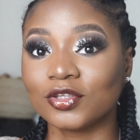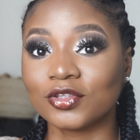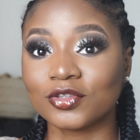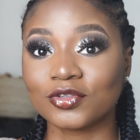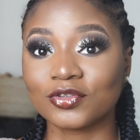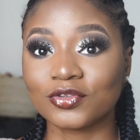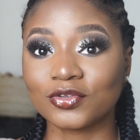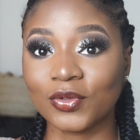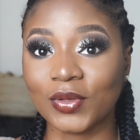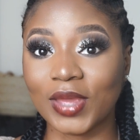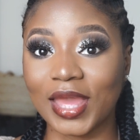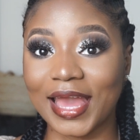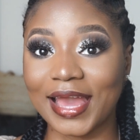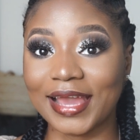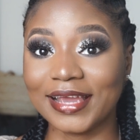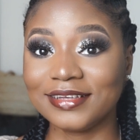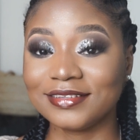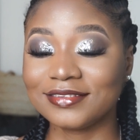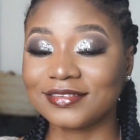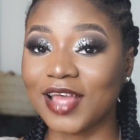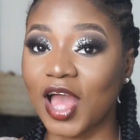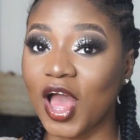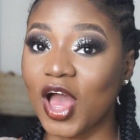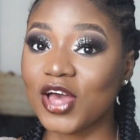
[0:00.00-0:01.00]
So
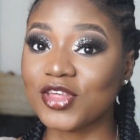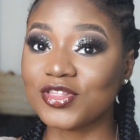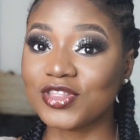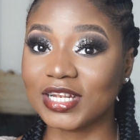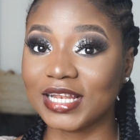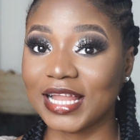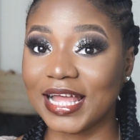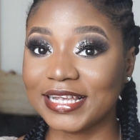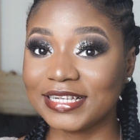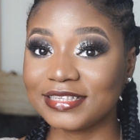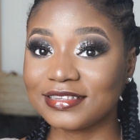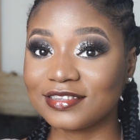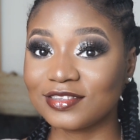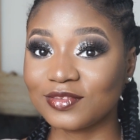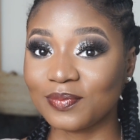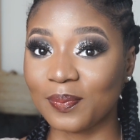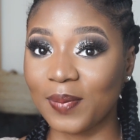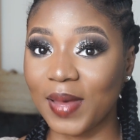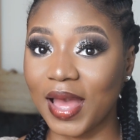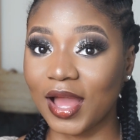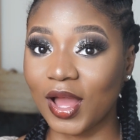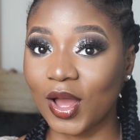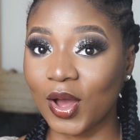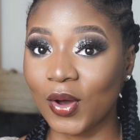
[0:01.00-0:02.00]
guys, the light is
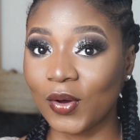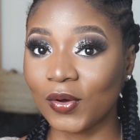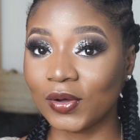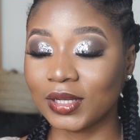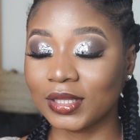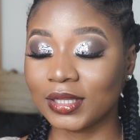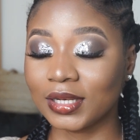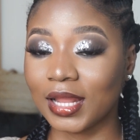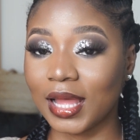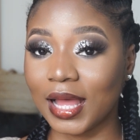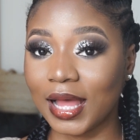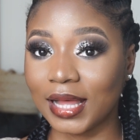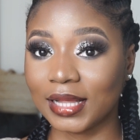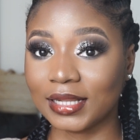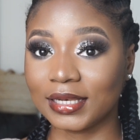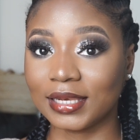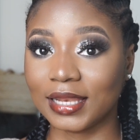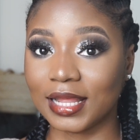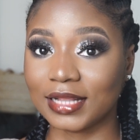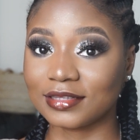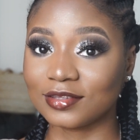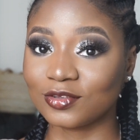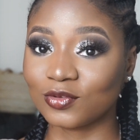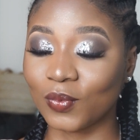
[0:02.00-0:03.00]
back on,
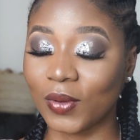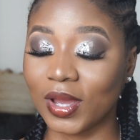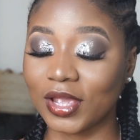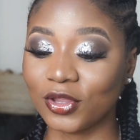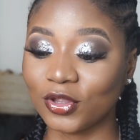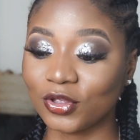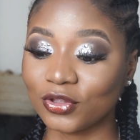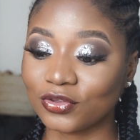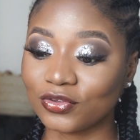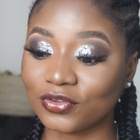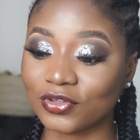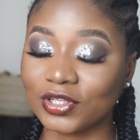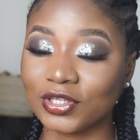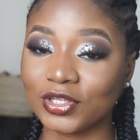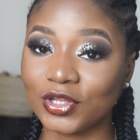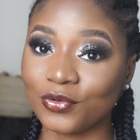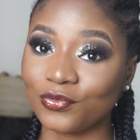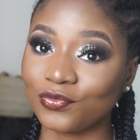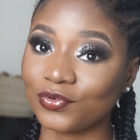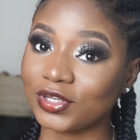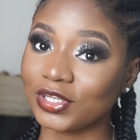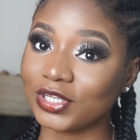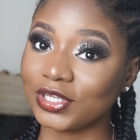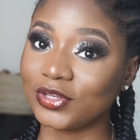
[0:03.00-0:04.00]
and that is why you're seeing
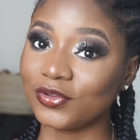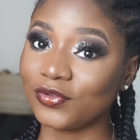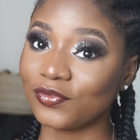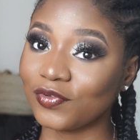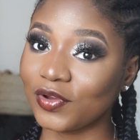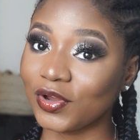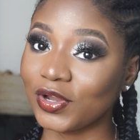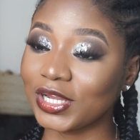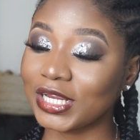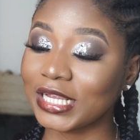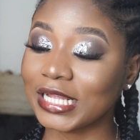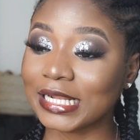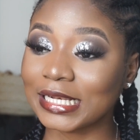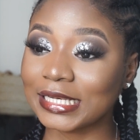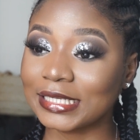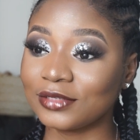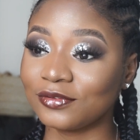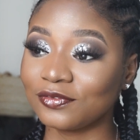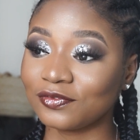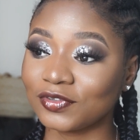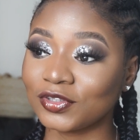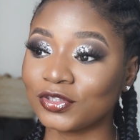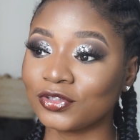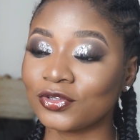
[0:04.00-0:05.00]
a really very
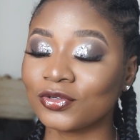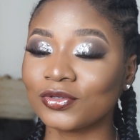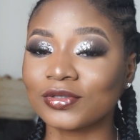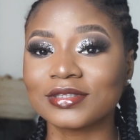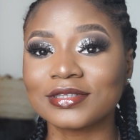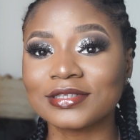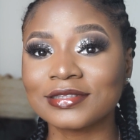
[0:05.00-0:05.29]
clean video.